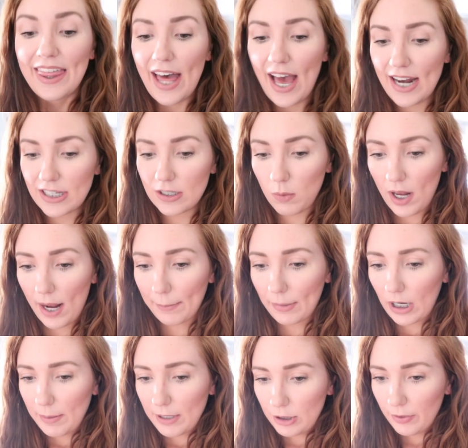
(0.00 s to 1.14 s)
that is what I'm
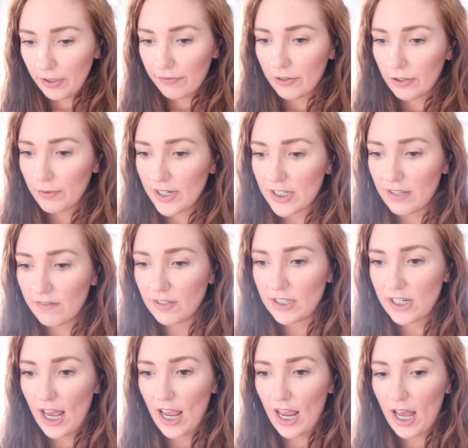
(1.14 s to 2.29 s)
gonna be doing for the rest of the
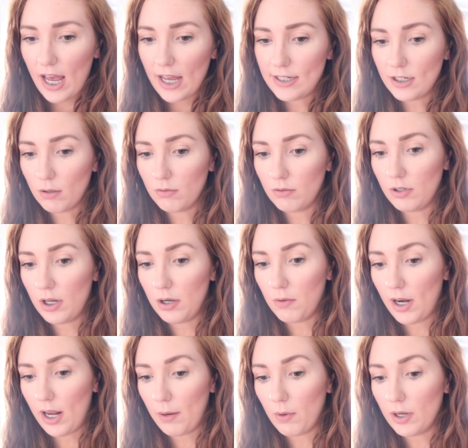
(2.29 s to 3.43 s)
day. I don't know
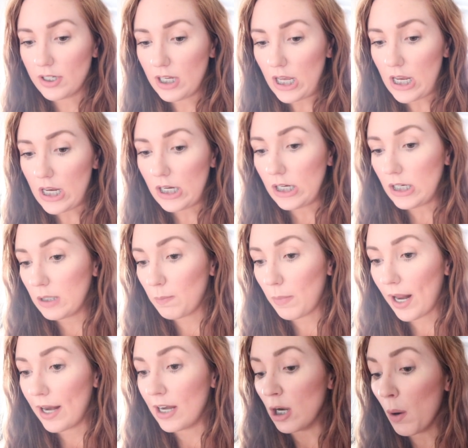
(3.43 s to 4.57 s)
what I want to eat,
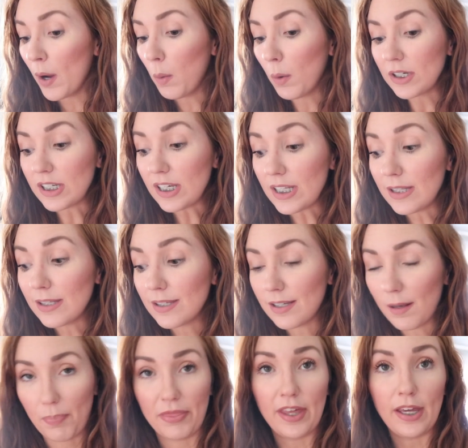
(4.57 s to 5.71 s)
but I know I want to eat
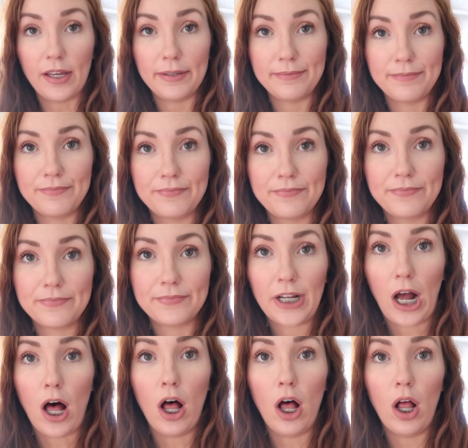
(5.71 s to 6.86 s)
something.
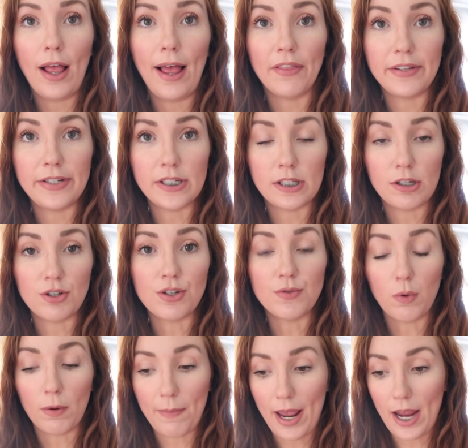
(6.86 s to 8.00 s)
All healthy
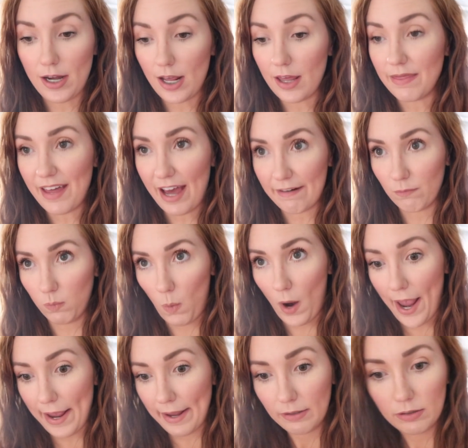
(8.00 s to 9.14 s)
decisions were made in that
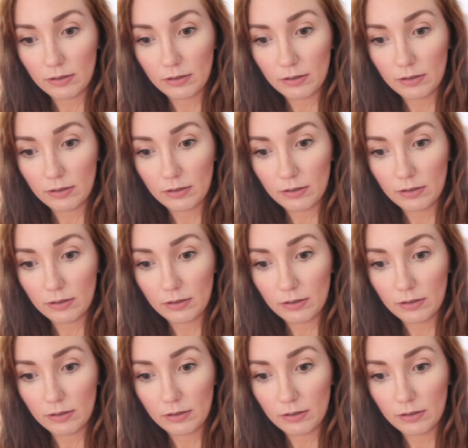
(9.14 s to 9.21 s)
way,